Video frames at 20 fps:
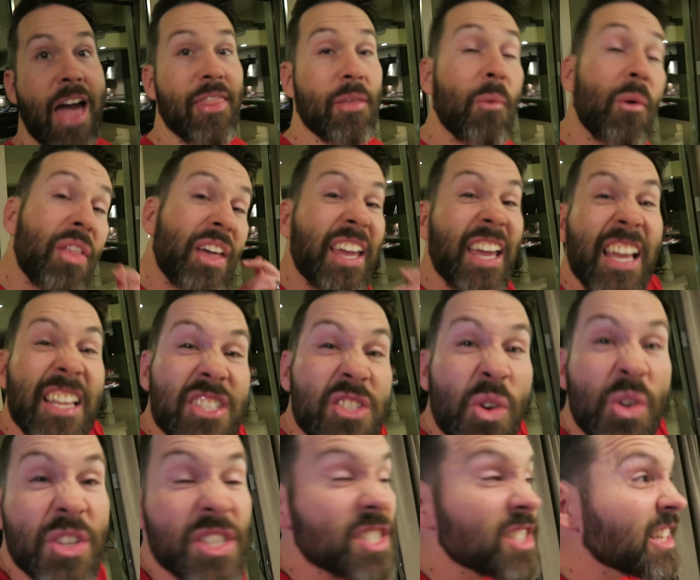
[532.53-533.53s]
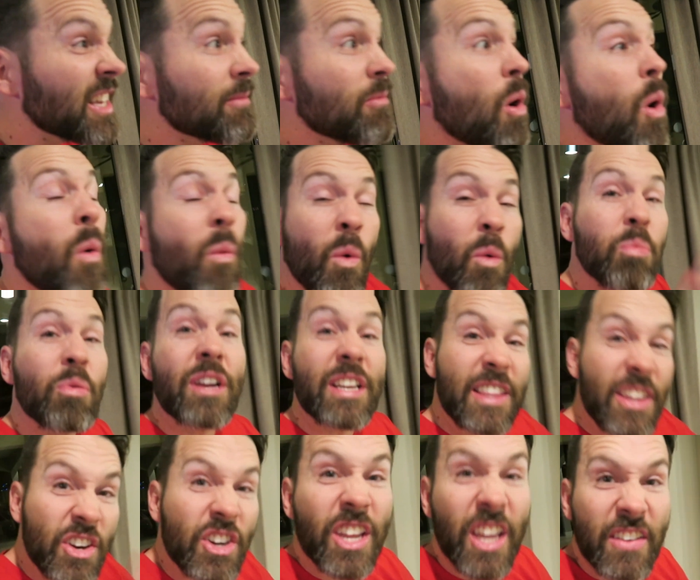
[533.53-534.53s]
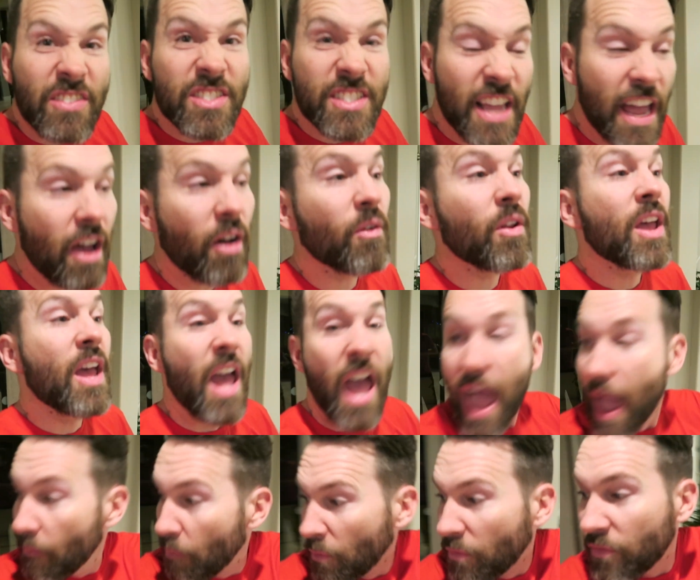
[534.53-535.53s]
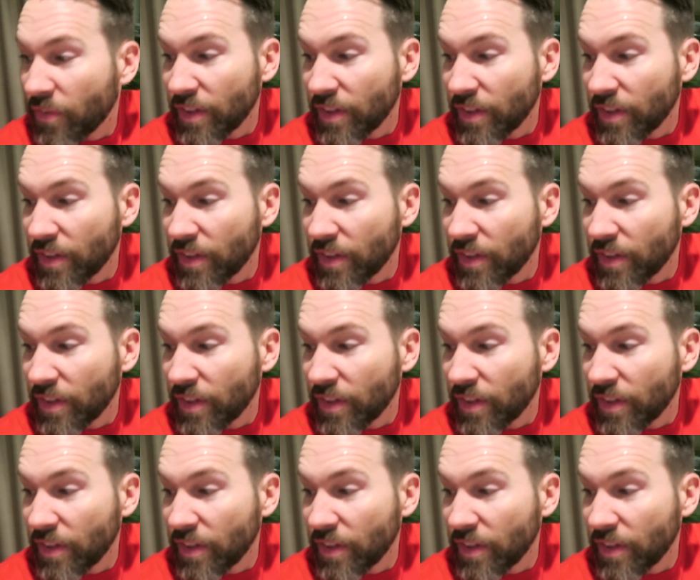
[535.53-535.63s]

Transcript: And then when the kids go to sleep, we'll bring their gifts down and we'll